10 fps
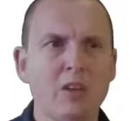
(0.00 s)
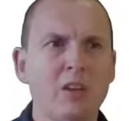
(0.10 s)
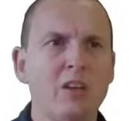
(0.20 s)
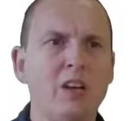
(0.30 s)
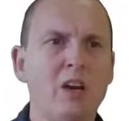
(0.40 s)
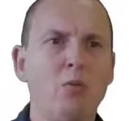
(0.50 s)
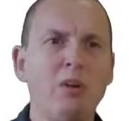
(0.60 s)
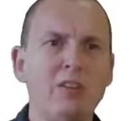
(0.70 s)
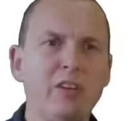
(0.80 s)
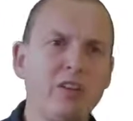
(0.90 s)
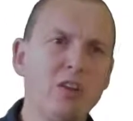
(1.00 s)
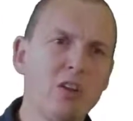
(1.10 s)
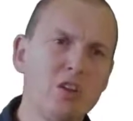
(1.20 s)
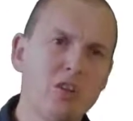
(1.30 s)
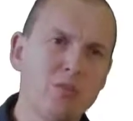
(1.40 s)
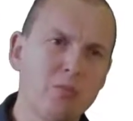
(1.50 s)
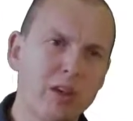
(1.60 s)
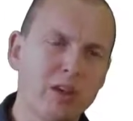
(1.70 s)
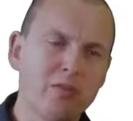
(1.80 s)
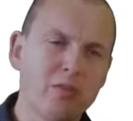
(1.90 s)
Now, one technology to
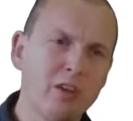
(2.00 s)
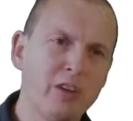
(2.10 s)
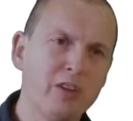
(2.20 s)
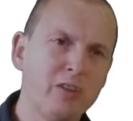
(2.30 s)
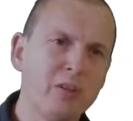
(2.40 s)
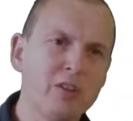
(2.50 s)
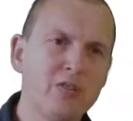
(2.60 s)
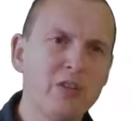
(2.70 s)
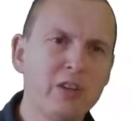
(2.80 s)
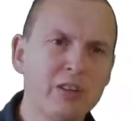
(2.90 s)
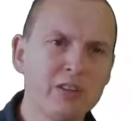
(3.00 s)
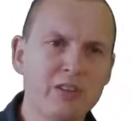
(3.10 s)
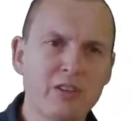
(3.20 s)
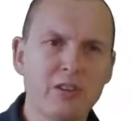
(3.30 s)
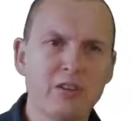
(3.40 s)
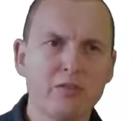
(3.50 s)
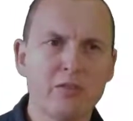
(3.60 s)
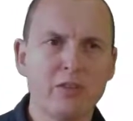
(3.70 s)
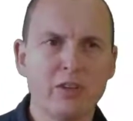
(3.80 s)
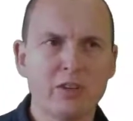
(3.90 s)
make photonic integrated circuits is silicon
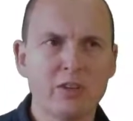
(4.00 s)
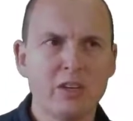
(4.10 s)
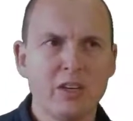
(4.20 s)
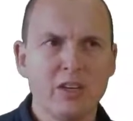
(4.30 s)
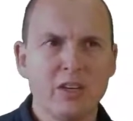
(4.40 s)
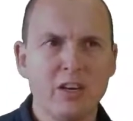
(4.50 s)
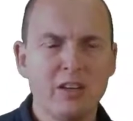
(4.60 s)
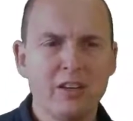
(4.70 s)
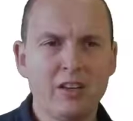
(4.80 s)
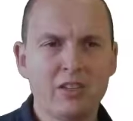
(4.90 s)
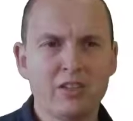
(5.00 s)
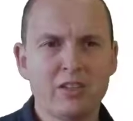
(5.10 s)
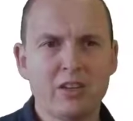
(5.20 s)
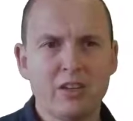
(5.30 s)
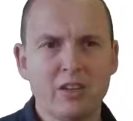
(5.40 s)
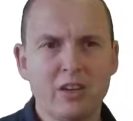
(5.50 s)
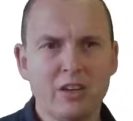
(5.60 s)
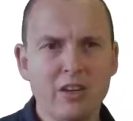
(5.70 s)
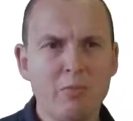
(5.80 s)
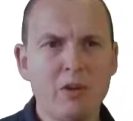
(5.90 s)
photonics, and it has the
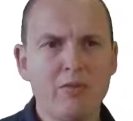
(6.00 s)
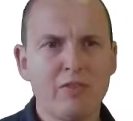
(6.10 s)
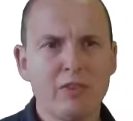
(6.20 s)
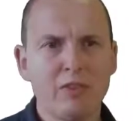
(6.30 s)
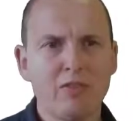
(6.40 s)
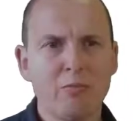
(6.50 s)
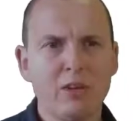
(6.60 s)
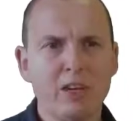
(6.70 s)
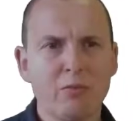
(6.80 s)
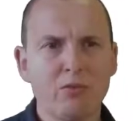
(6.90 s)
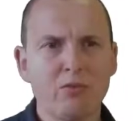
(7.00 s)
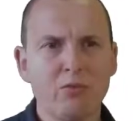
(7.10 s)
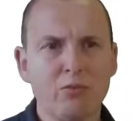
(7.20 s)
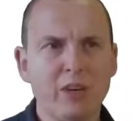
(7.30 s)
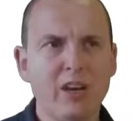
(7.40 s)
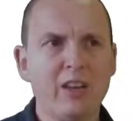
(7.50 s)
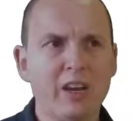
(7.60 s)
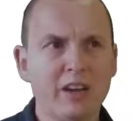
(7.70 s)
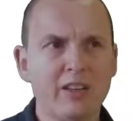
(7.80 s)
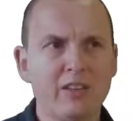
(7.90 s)
key benefit of being able to do really
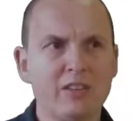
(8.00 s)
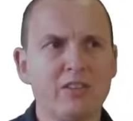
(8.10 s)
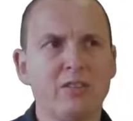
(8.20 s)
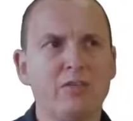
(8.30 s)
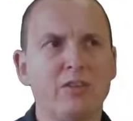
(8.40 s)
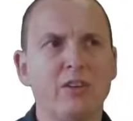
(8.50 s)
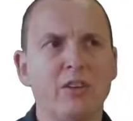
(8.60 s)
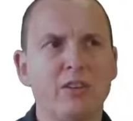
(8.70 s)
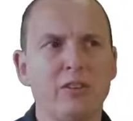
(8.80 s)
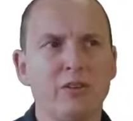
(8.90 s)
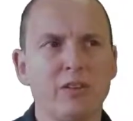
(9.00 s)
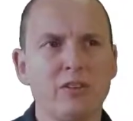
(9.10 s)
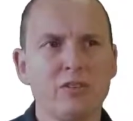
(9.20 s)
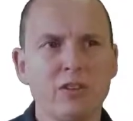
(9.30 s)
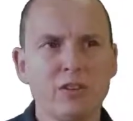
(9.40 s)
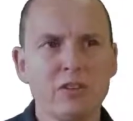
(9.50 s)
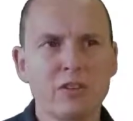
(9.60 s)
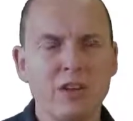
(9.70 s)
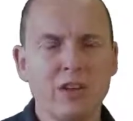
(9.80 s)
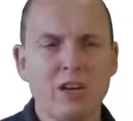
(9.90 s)
high density photonic integrated
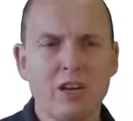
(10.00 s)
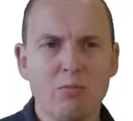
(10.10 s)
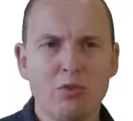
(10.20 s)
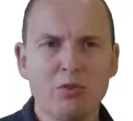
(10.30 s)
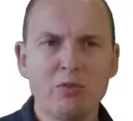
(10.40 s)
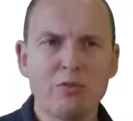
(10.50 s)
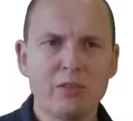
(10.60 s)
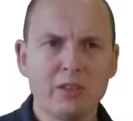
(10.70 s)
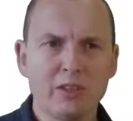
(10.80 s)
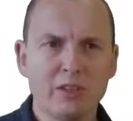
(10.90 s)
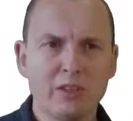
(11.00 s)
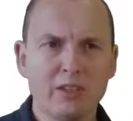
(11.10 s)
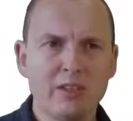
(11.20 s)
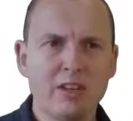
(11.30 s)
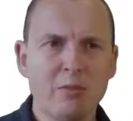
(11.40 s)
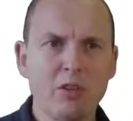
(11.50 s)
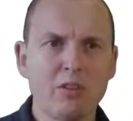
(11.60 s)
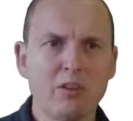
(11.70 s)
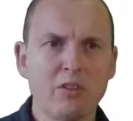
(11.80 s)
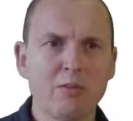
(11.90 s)
circuits, and moreover, it can be
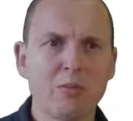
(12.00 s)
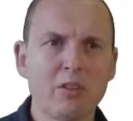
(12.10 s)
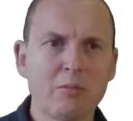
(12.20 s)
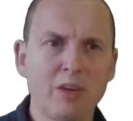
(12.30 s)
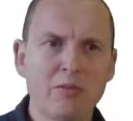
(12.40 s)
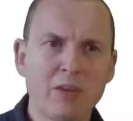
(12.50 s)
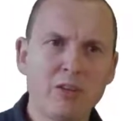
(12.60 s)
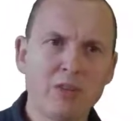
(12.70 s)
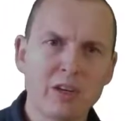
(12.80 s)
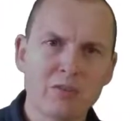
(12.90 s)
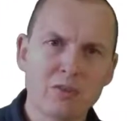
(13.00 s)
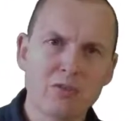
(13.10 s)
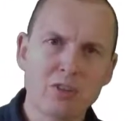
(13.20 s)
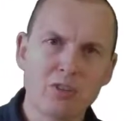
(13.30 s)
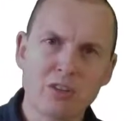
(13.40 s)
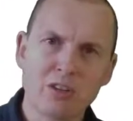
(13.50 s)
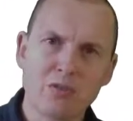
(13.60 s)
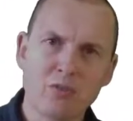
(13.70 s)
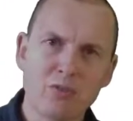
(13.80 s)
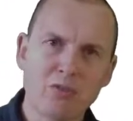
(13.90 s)
done with the manufacturing infrastructure that
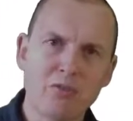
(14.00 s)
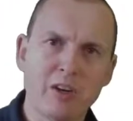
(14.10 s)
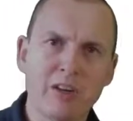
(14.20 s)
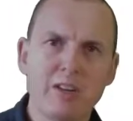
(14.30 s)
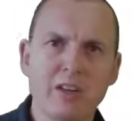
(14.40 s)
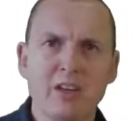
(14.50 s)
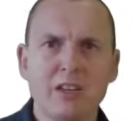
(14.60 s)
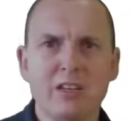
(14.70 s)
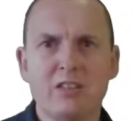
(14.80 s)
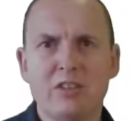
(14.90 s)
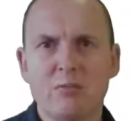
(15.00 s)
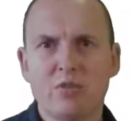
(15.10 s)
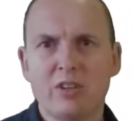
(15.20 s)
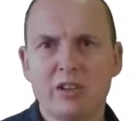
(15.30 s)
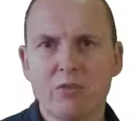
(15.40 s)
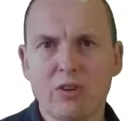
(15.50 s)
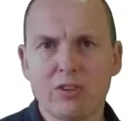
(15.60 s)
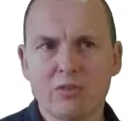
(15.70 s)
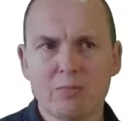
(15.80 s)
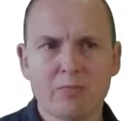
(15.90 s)
you also find in CMOS electronics.